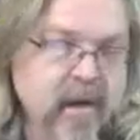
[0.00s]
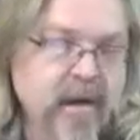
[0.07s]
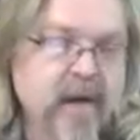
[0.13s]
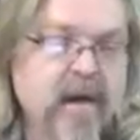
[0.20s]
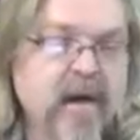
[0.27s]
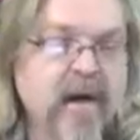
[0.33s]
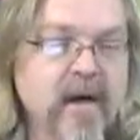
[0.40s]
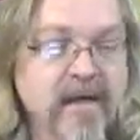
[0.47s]

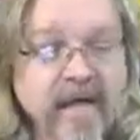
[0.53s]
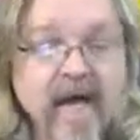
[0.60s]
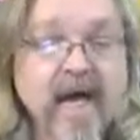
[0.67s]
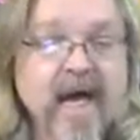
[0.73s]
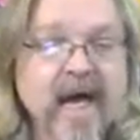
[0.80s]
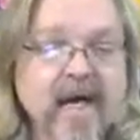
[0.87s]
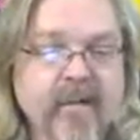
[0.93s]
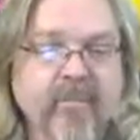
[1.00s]

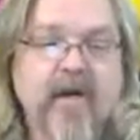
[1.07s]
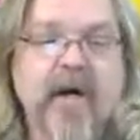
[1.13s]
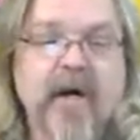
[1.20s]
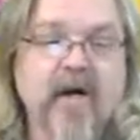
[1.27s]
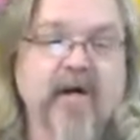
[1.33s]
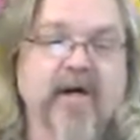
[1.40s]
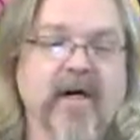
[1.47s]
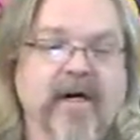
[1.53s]
Yay,
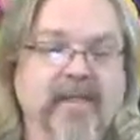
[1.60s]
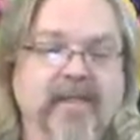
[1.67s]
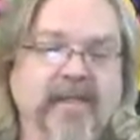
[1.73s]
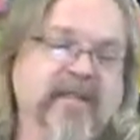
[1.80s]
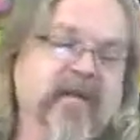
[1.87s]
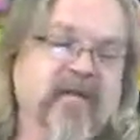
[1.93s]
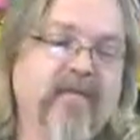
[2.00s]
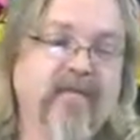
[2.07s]

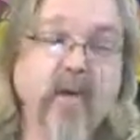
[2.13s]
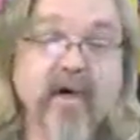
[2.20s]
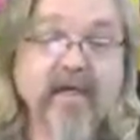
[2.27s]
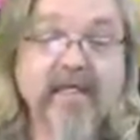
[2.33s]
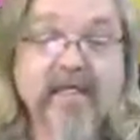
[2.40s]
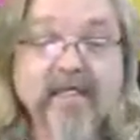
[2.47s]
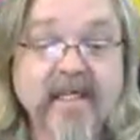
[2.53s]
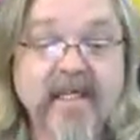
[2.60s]
progress!
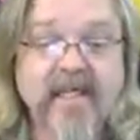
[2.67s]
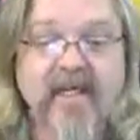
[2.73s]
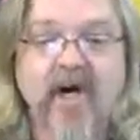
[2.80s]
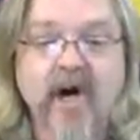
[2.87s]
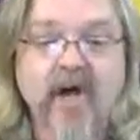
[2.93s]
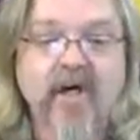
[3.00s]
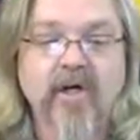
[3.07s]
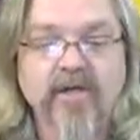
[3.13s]
46
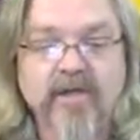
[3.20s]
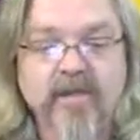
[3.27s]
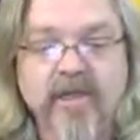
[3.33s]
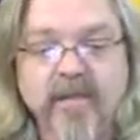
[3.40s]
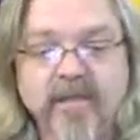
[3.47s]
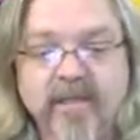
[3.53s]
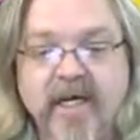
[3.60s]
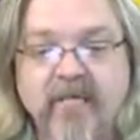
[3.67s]
cargo
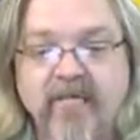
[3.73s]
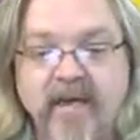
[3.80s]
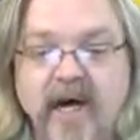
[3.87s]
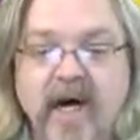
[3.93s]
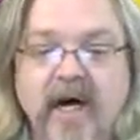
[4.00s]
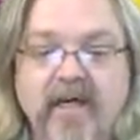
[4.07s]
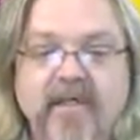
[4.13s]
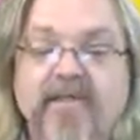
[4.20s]
ships have
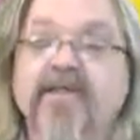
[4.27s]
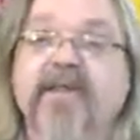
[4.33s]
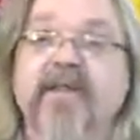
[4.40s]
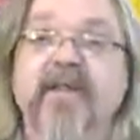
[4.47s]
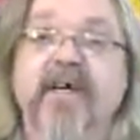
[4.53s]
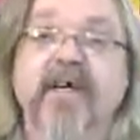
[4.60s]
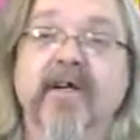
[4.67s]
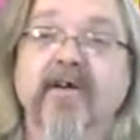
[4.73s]
docked to
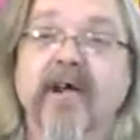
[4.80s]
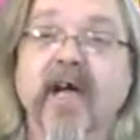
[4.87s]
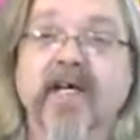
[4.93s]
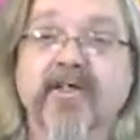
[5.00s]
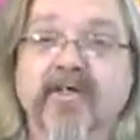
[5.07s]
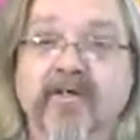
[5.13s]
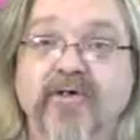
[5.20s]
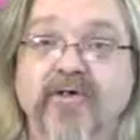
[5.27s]
the
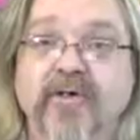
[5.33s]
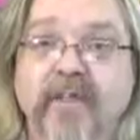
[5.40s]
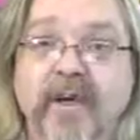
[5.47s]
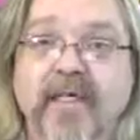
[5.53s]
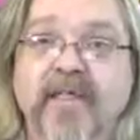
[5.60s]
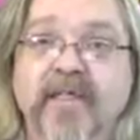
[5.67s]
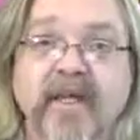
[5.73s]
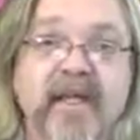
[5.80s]
International
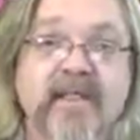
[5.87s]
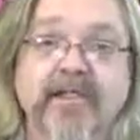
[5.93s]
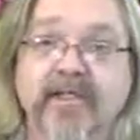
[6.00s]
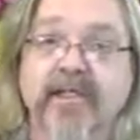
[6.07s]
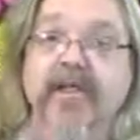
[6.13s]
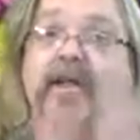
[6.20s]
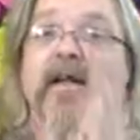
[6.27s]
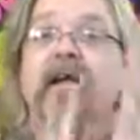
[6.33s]
Space
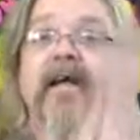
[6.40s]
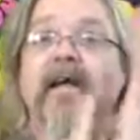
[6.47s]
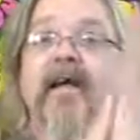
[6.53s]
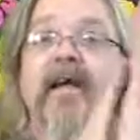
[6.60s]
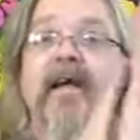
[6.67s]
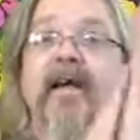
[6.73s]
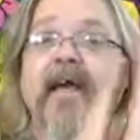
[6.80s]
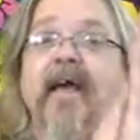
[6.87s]
Station.
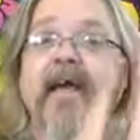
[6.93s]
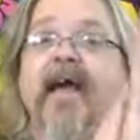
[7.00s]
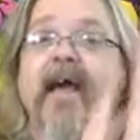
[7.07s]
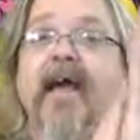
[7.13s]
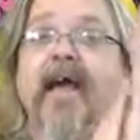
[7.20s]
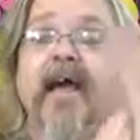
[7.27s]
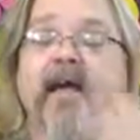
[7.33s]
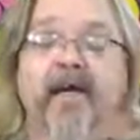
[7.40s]

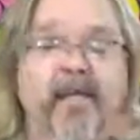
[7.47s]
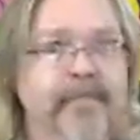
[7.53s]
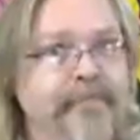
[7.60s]
Yay!